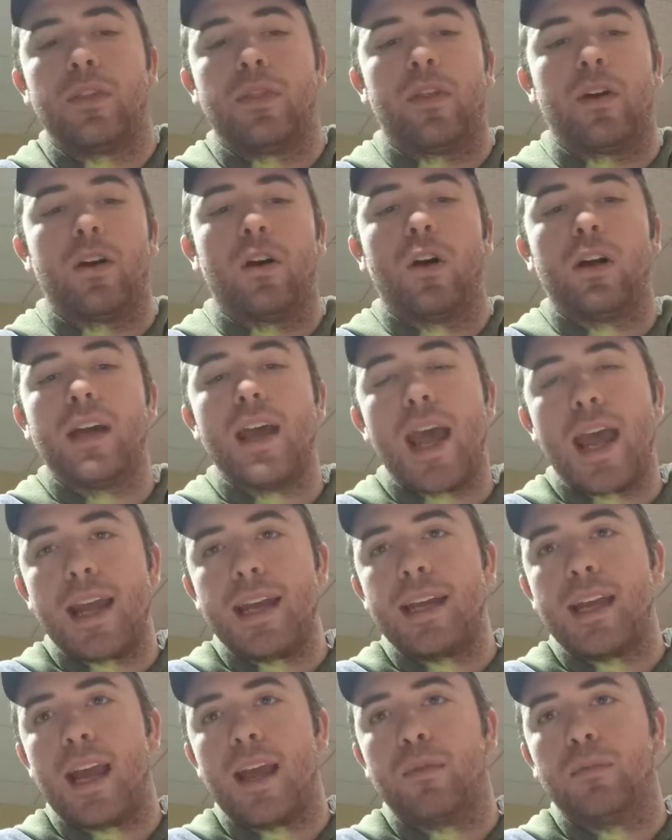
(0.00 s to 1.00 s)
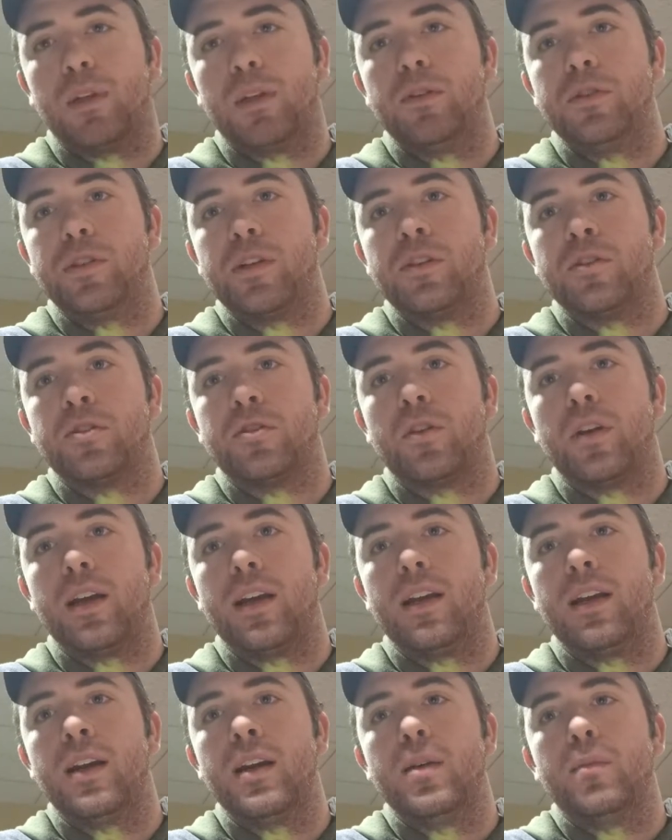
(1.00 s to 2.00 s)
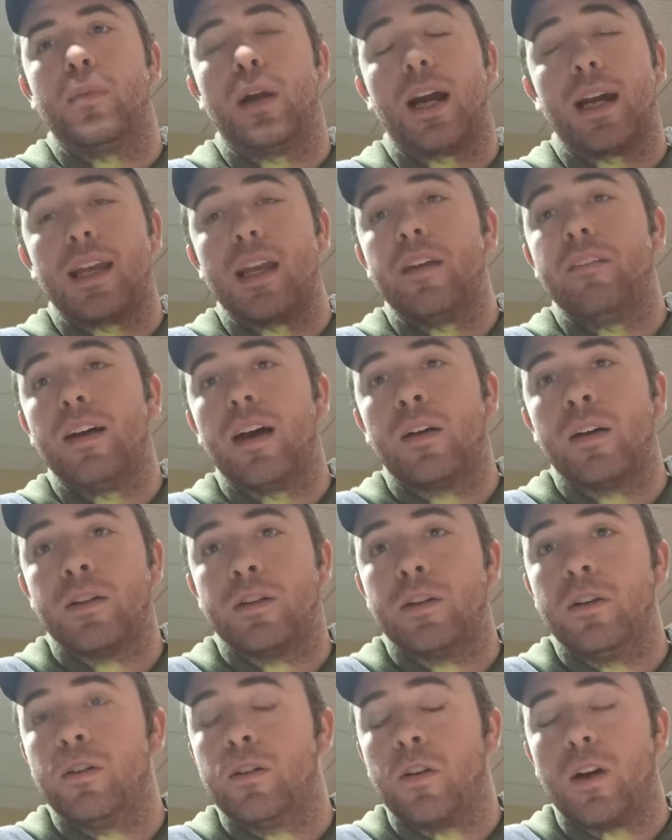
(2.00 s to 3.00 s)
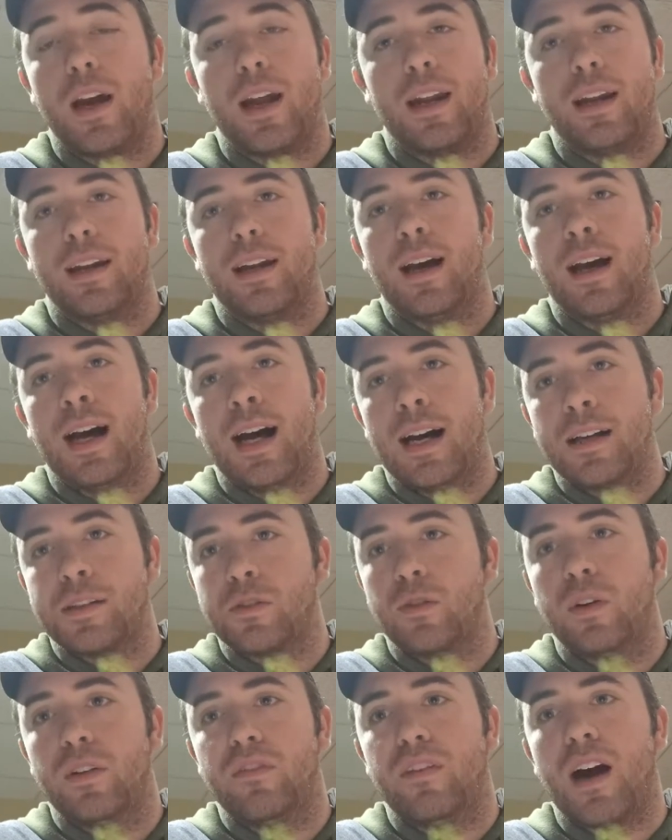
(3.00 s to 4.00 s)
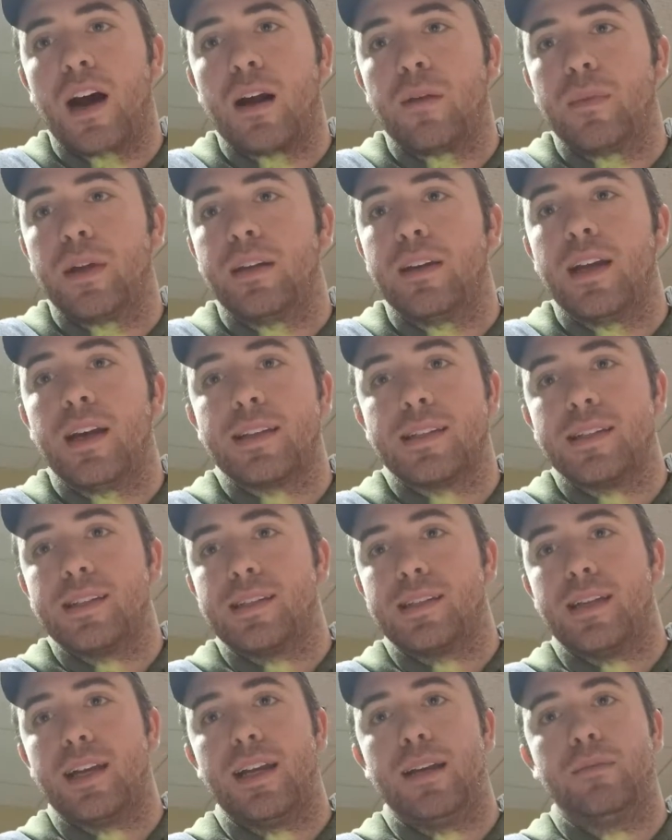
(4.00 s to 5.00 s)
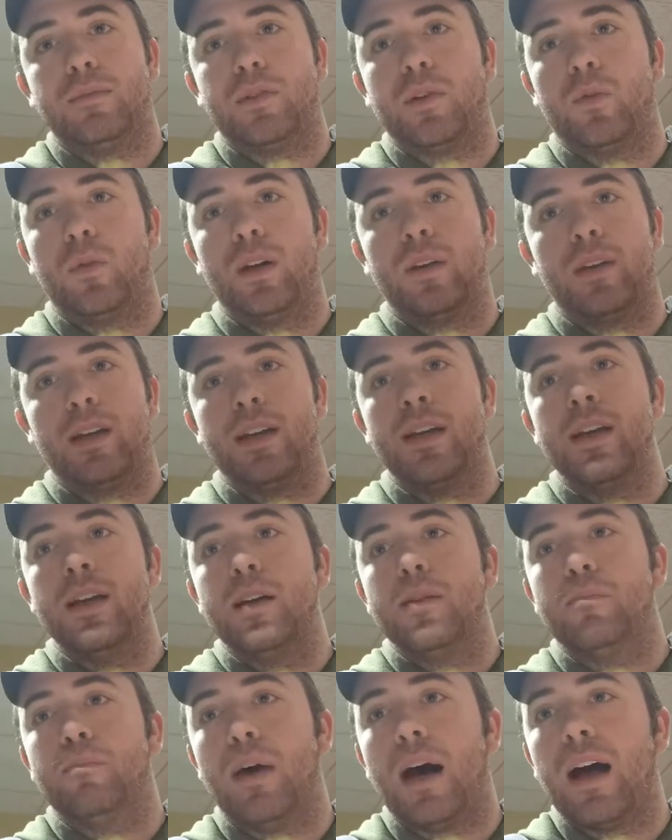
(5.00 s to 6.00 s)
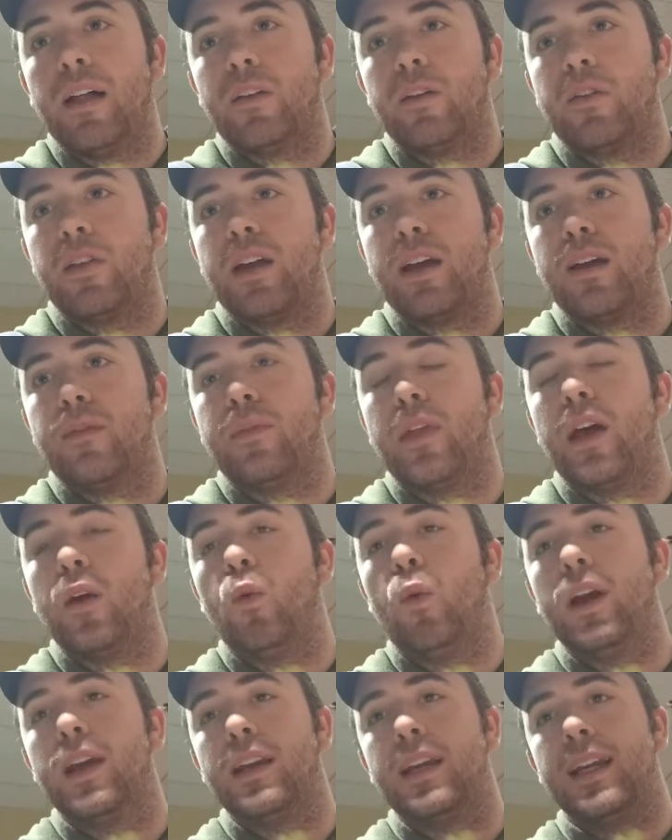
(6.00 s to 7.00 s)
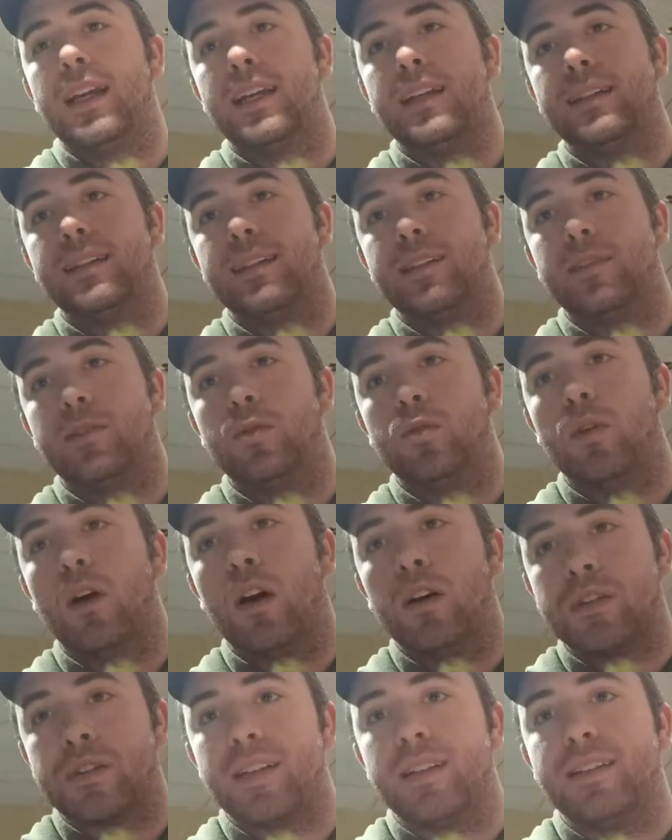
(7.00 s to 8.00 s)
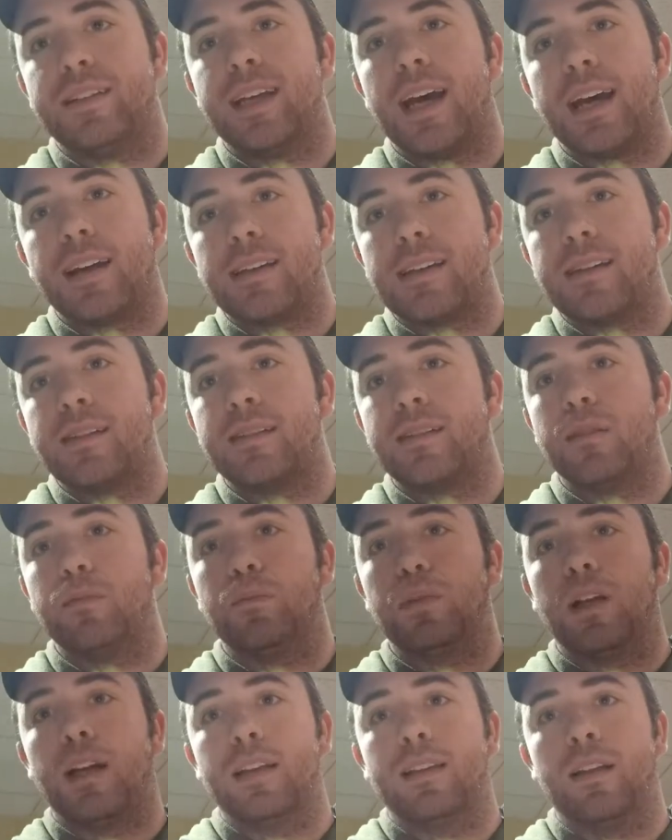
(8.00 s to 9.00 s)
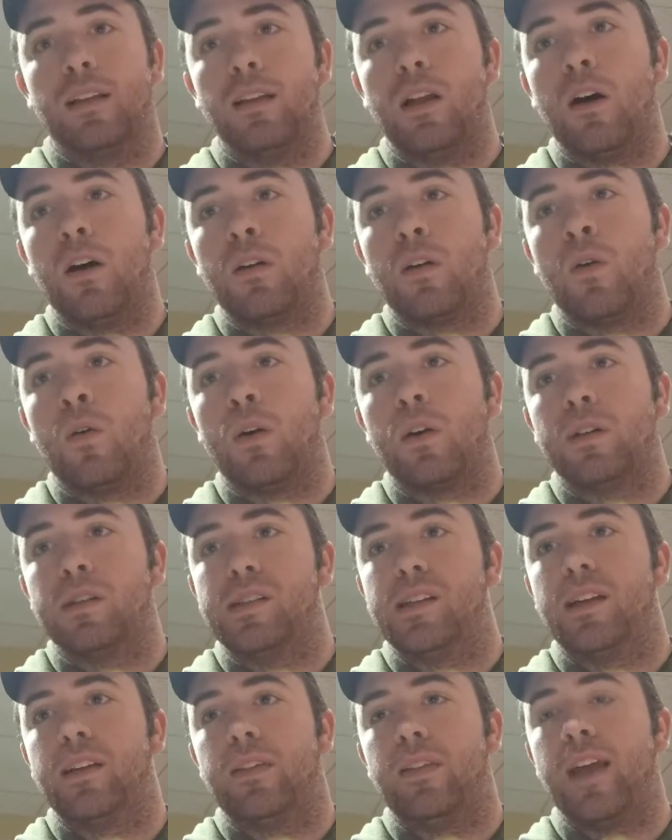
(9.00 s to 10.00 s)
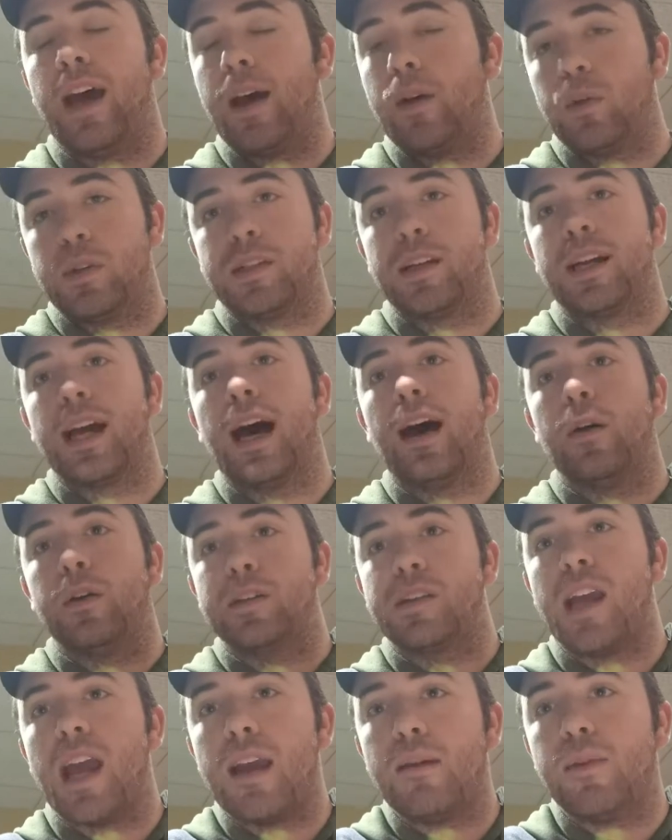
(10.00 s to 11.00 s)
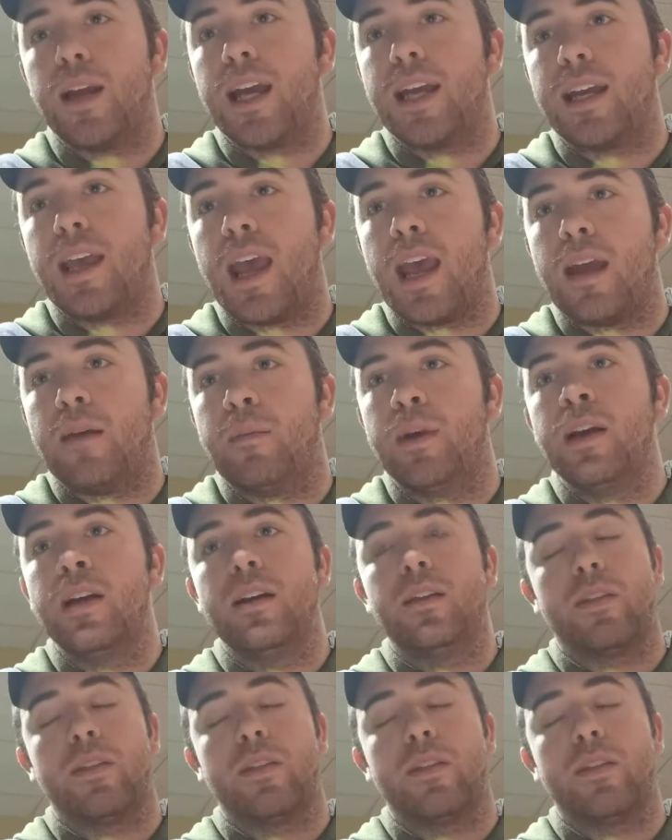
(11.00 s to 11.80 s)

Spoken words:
They're on an 8-game losing streak, but I give LSU credit. A hostile environment doesn't seem to really bother them. They went into Austin, Texas and played the Longhorns, and that was a college game day game.